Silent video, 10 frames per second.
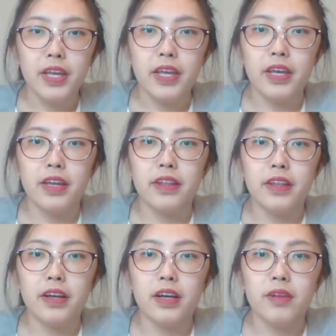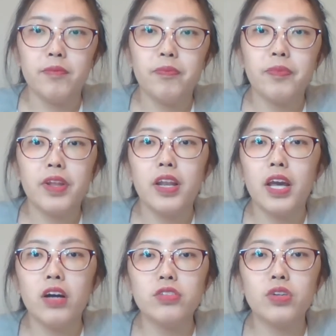And
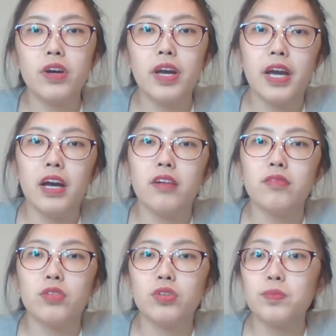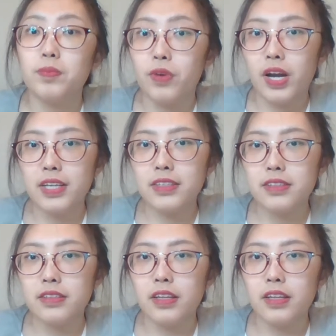they also have good price,